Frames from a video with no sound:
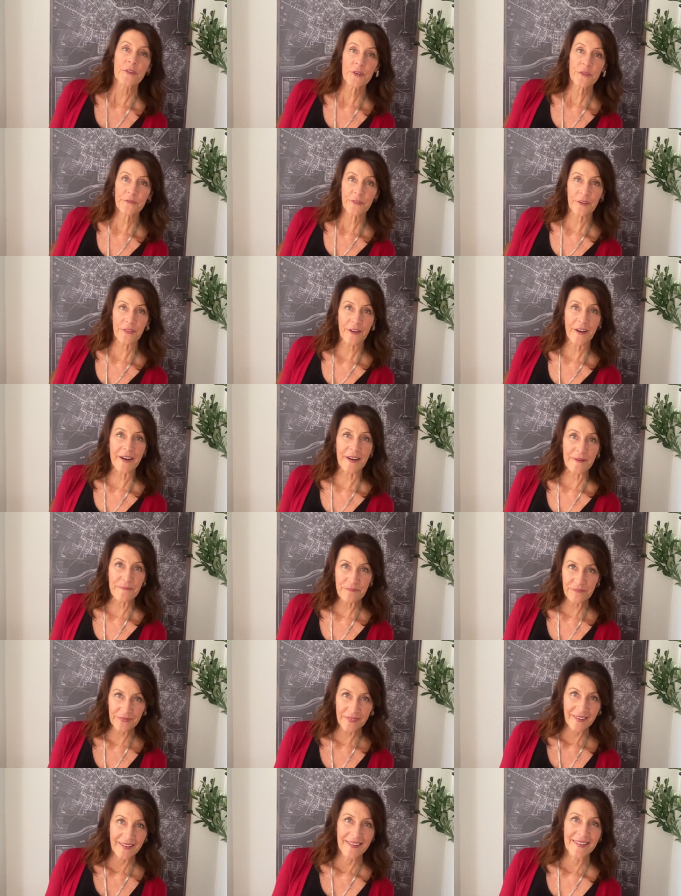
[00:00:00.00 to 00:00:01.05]
Food for thought.
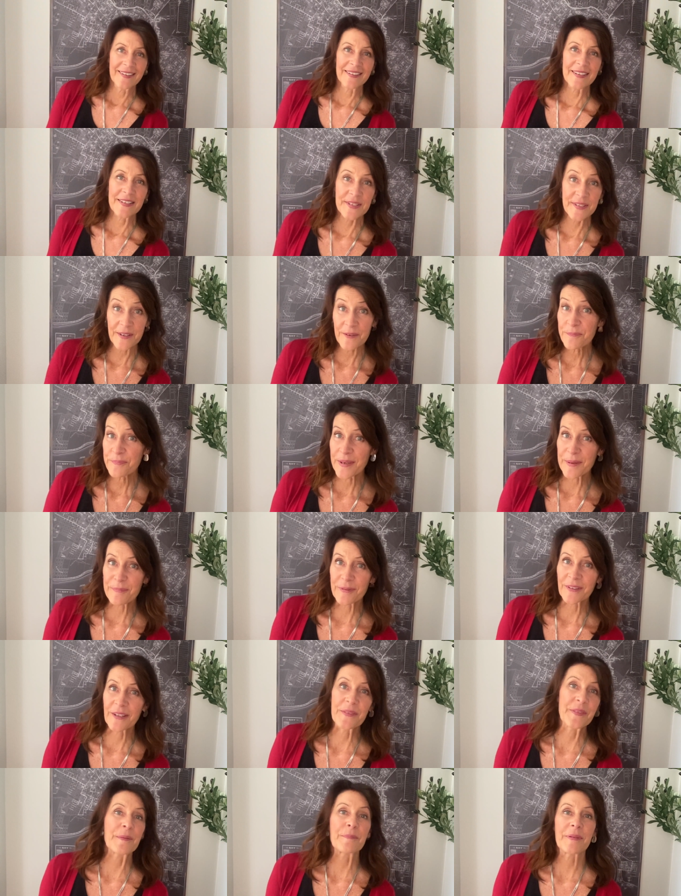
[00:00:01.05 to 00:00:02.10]
Some
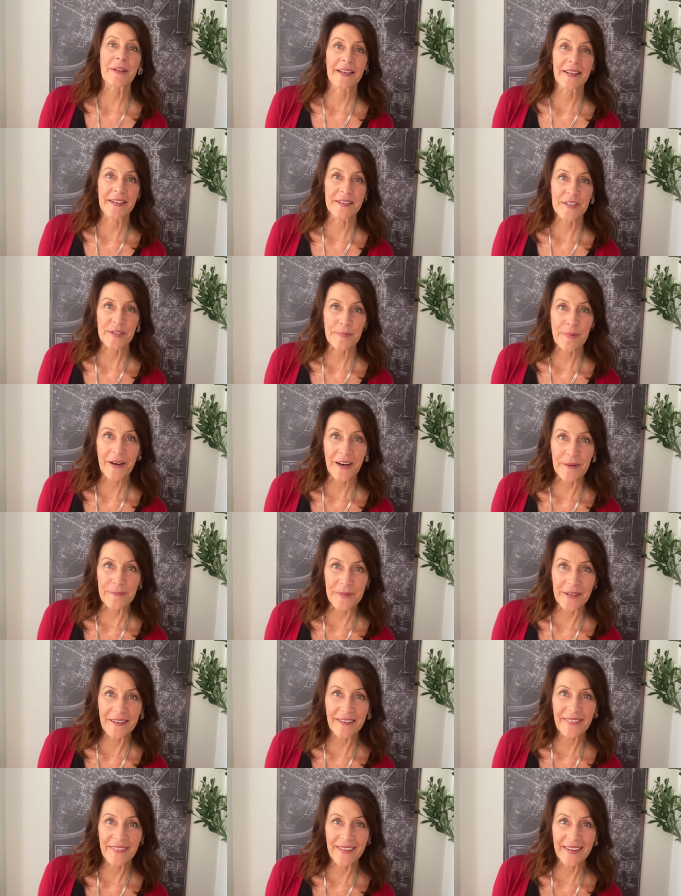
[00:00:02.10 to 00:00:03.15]
people in the planning
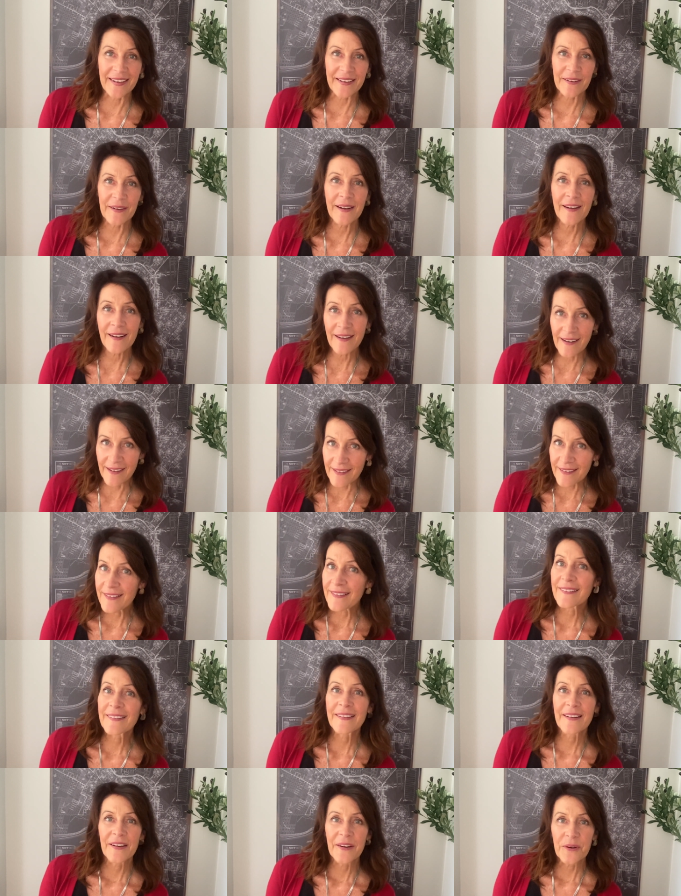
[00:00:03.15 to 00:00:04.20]
department think,
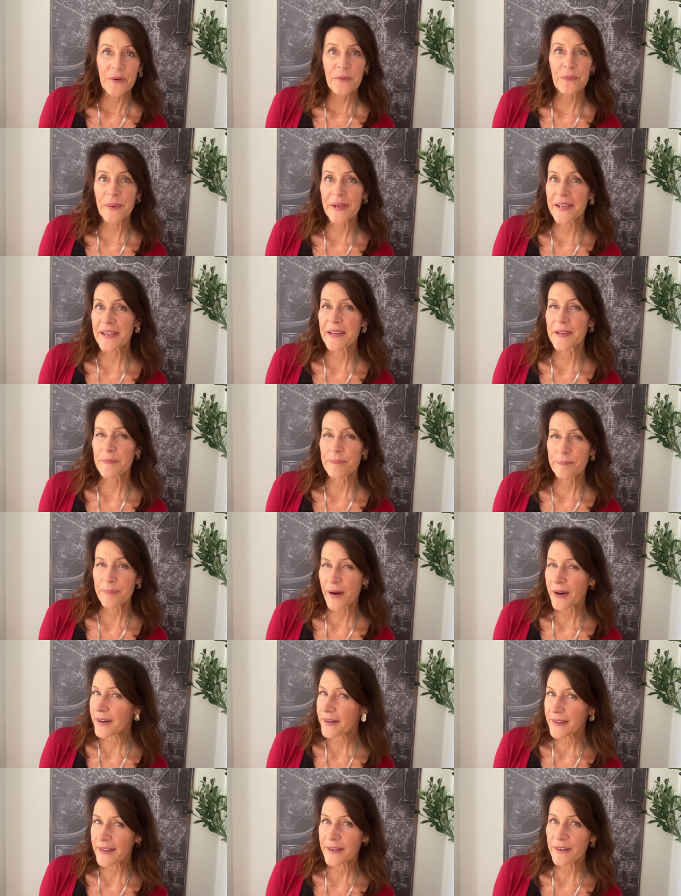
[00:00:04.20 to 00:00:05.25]
we
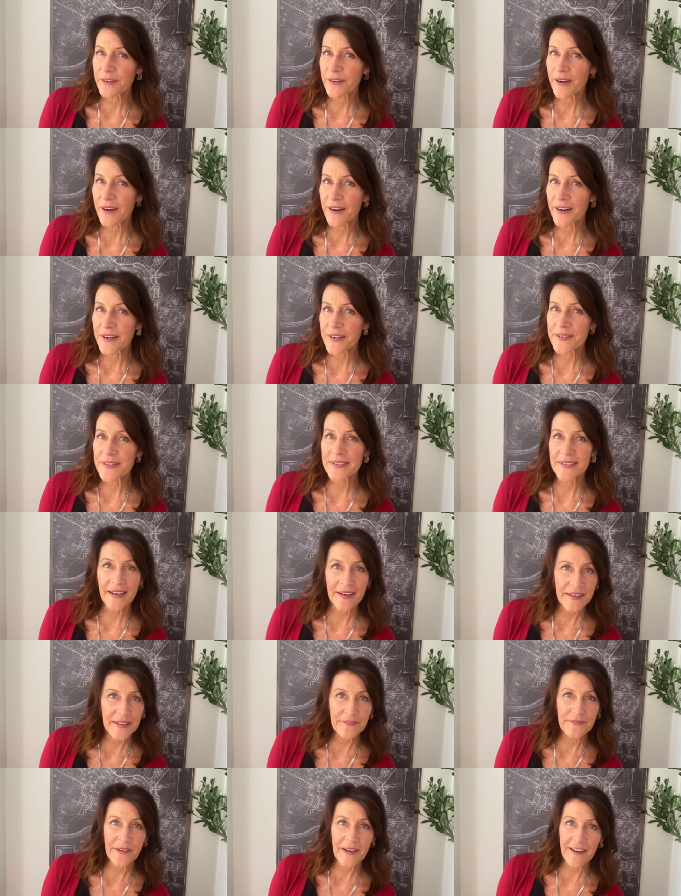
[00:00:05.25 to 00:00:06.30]
park our cars
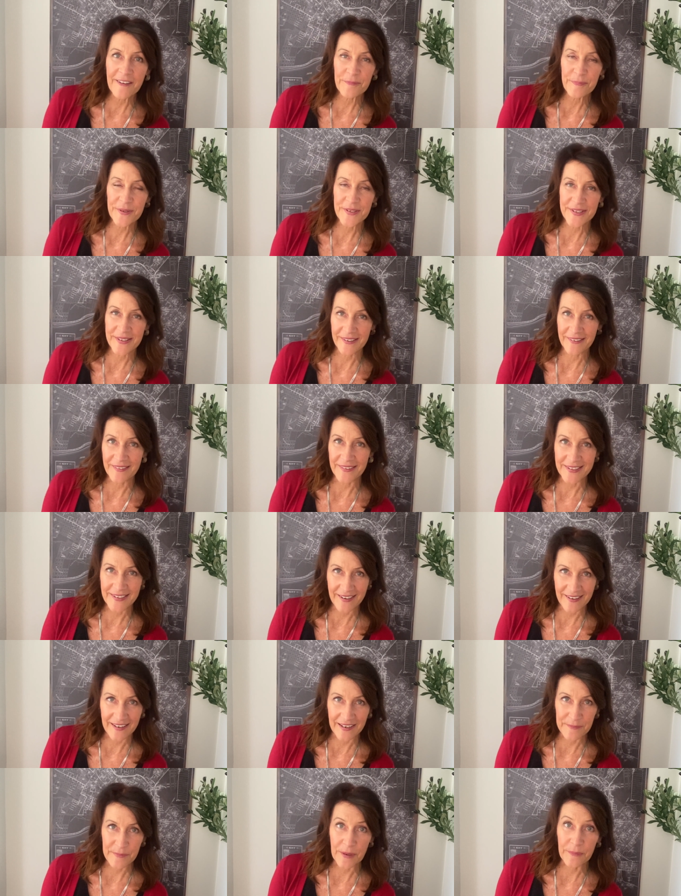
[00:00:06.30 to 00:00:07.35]
95% of the
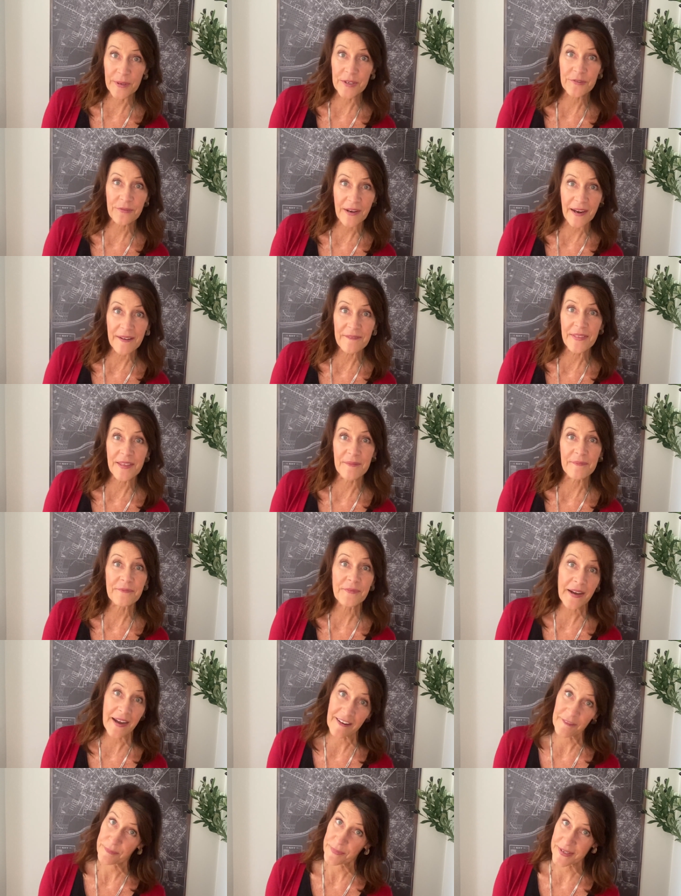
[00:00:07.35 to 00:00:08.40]
time and we drive them
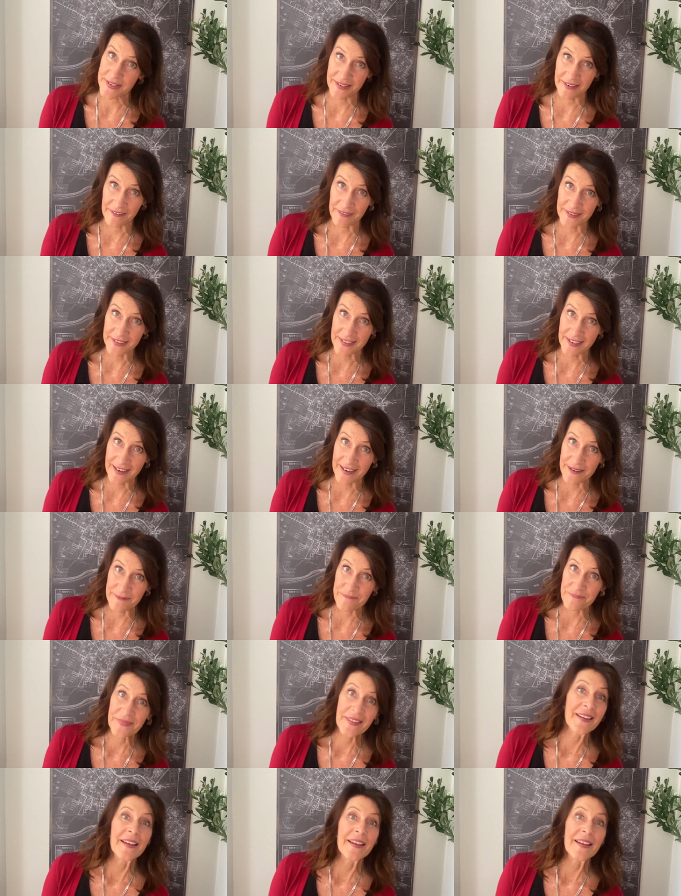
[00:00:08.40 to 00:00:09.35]
5% of the time.